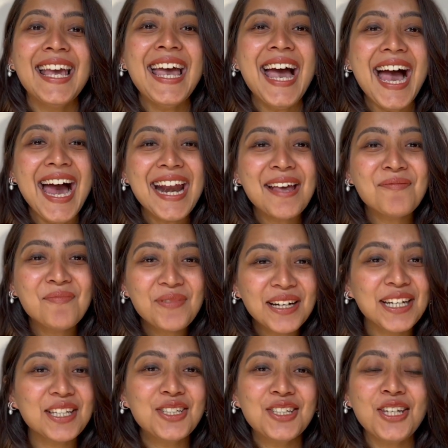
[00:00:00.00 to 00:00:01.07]
And I'm
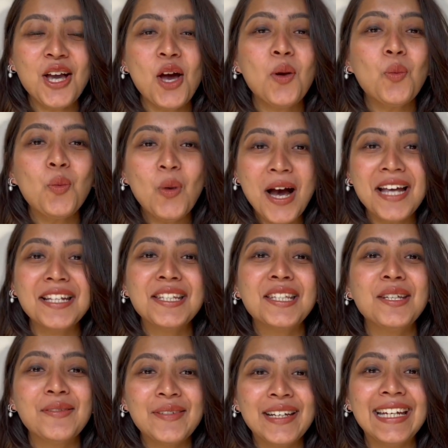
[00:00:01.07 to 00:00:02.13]
pretty sure once
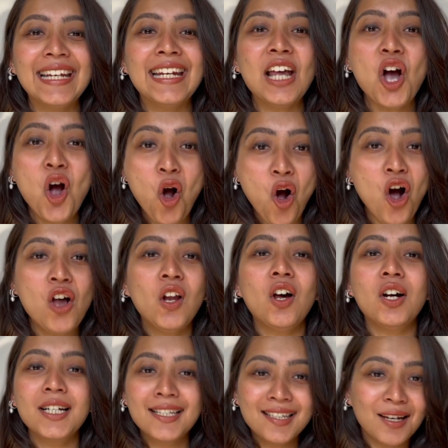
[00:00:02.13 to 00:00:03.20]
you read all
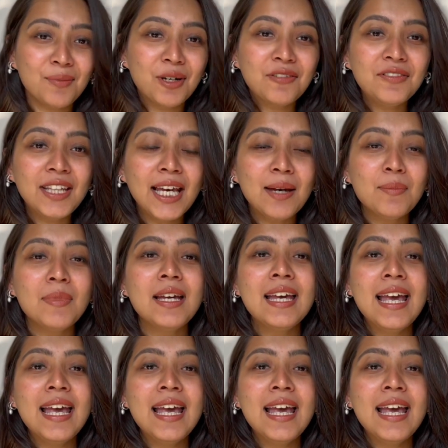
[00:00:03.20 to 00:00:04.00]
or some of them,